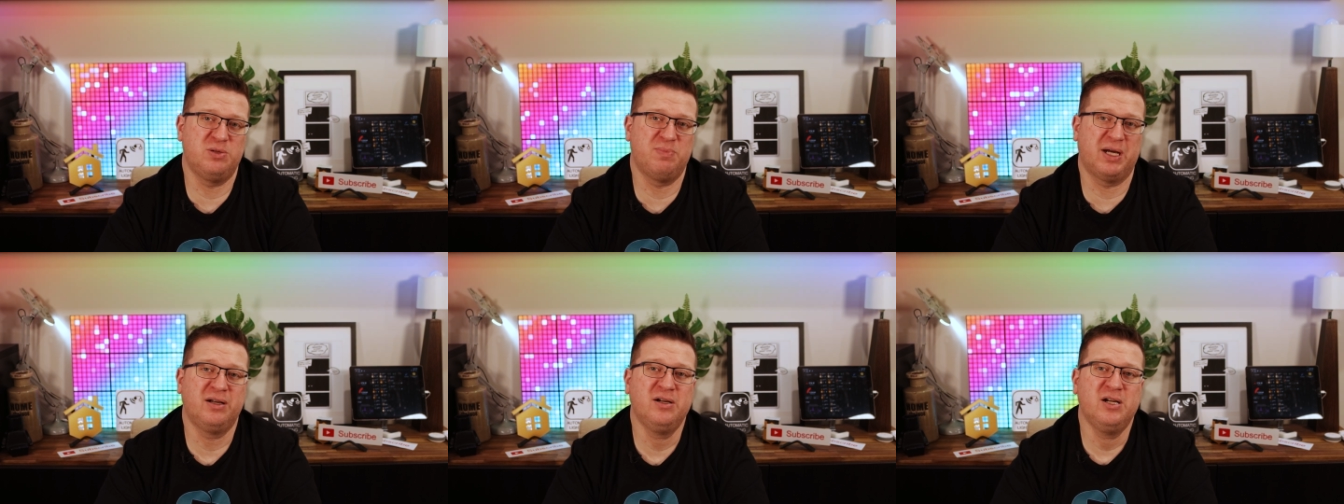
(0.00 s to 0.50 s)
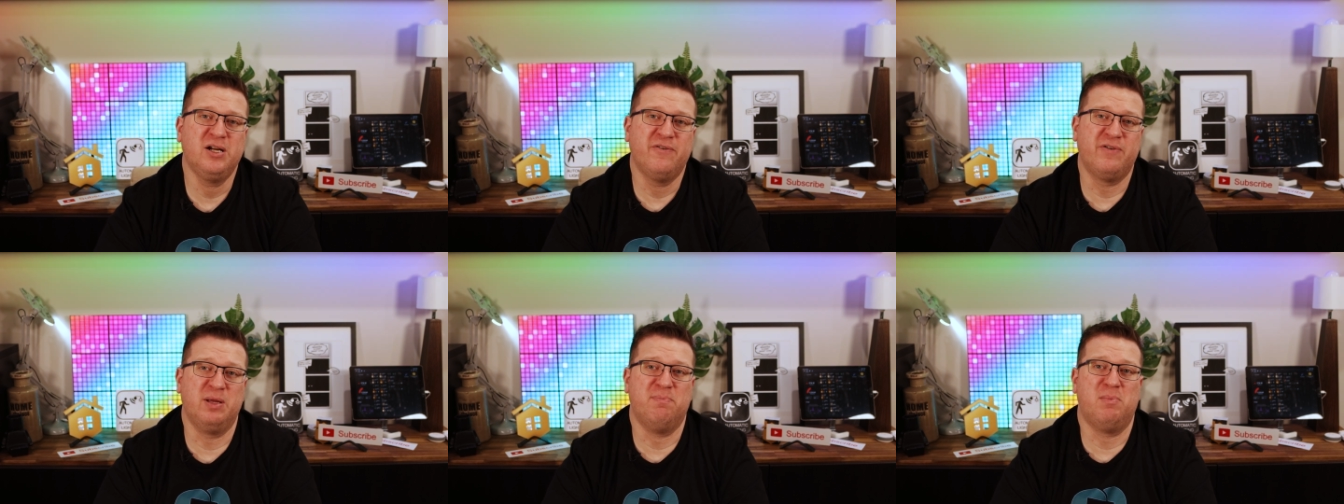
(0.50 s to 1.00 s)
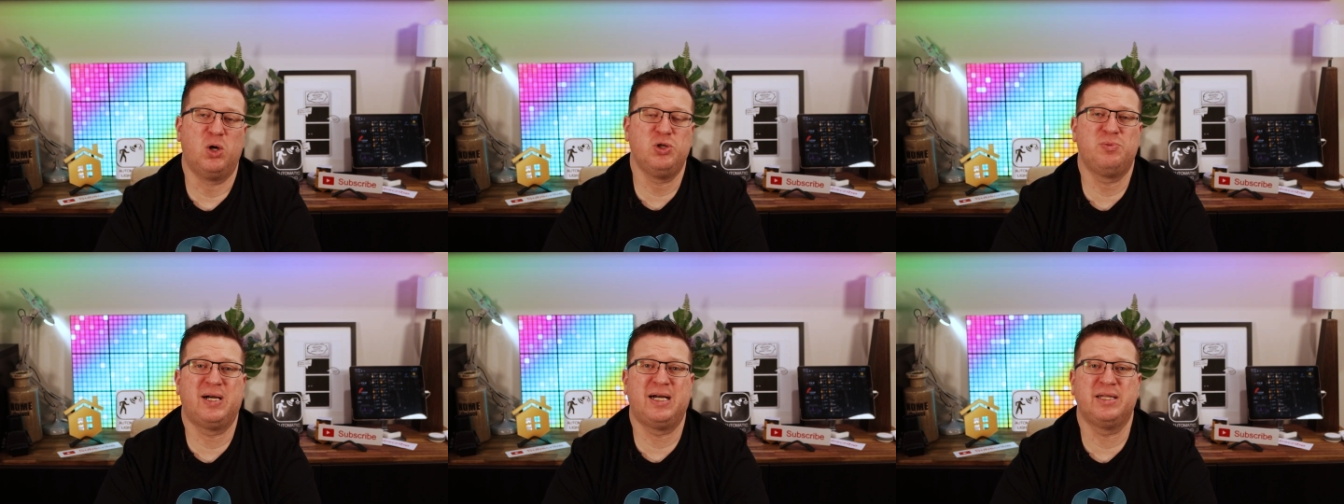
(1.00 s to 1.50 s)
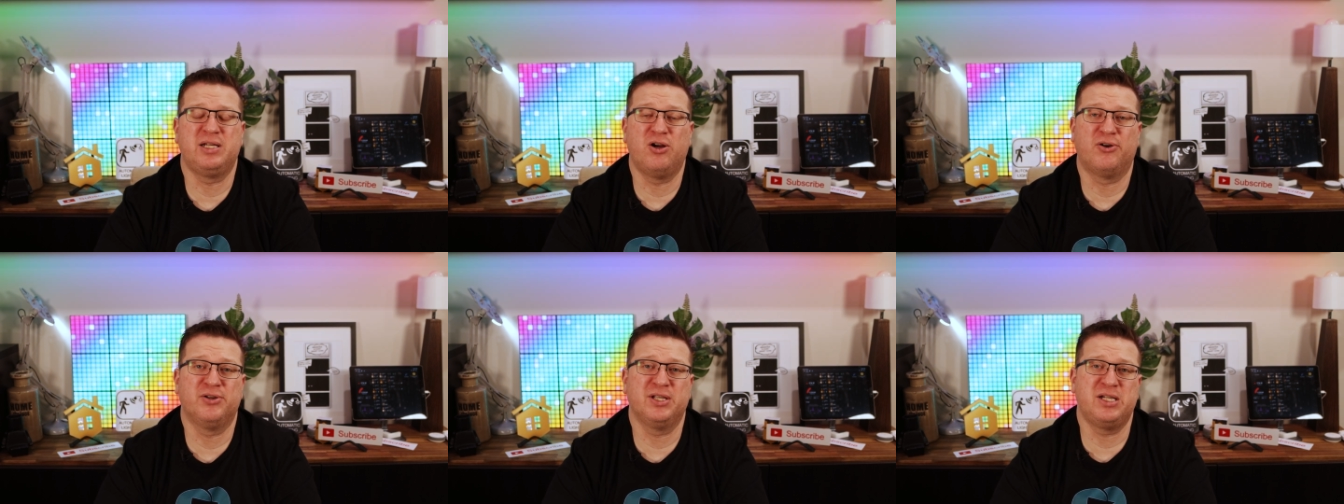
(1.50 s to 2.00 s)
But for the most part, the
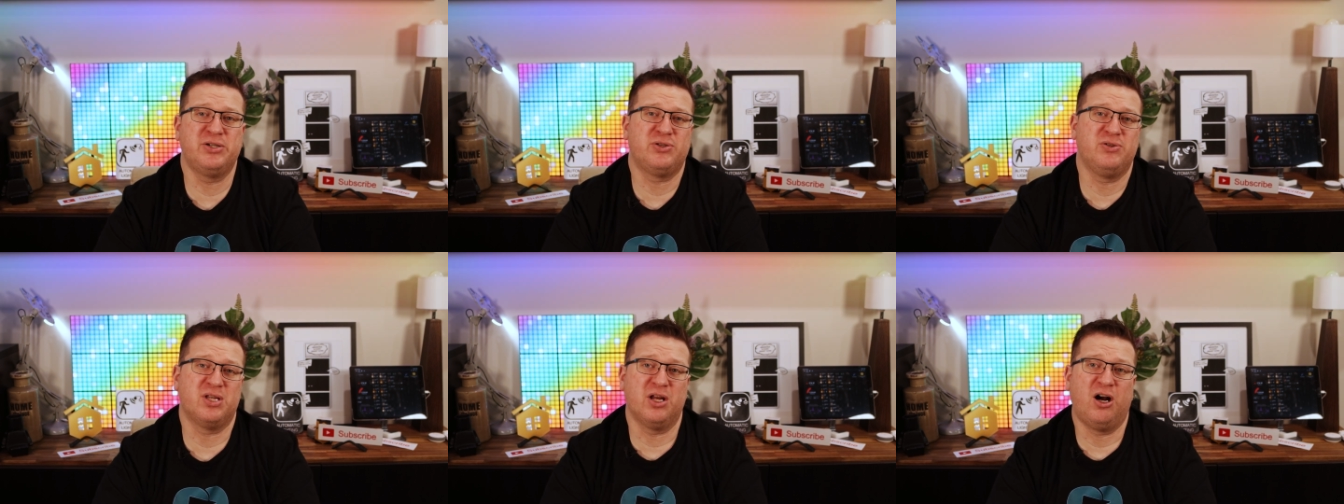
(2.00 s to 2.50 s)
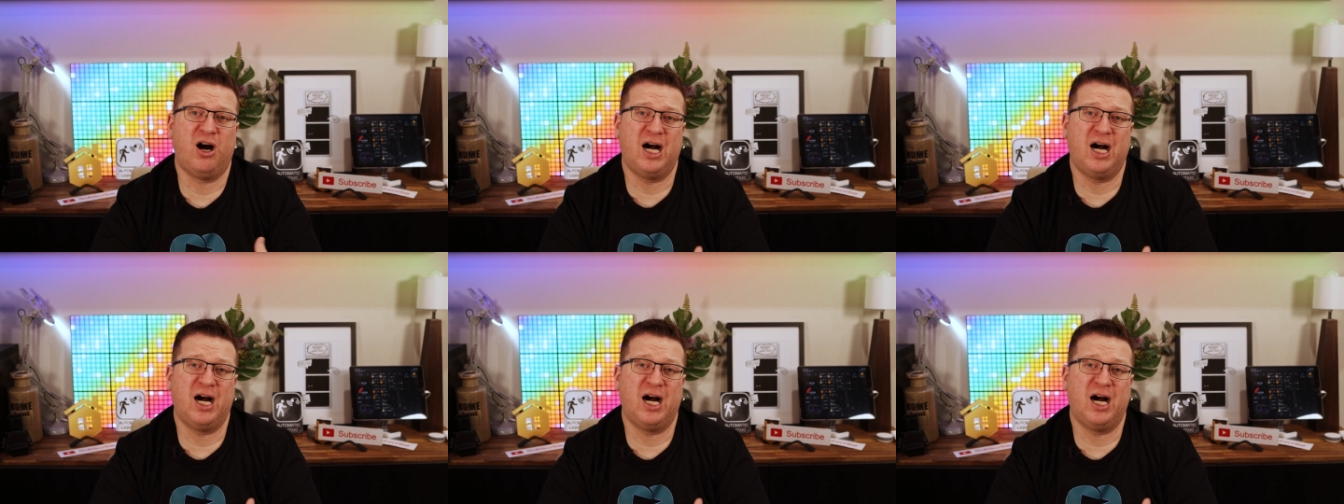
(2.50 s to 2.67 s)
only issues that